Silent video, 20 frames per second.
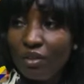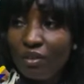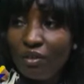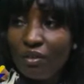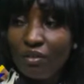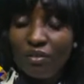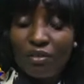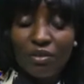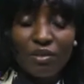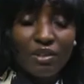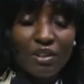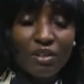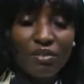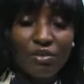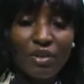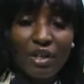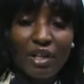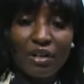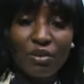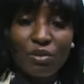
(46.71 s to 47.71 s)
It's not
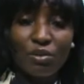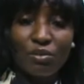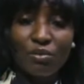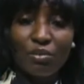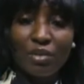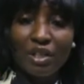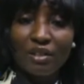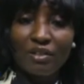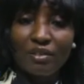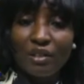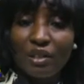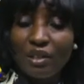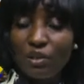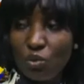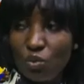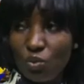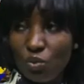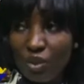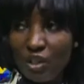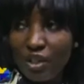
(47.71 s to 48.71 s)
every argument that
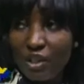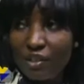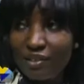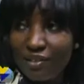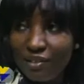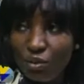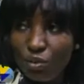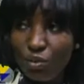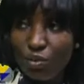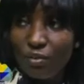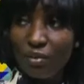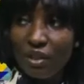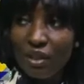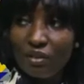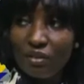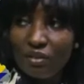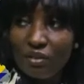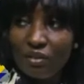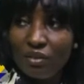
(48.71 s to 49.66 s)
you win as a woman.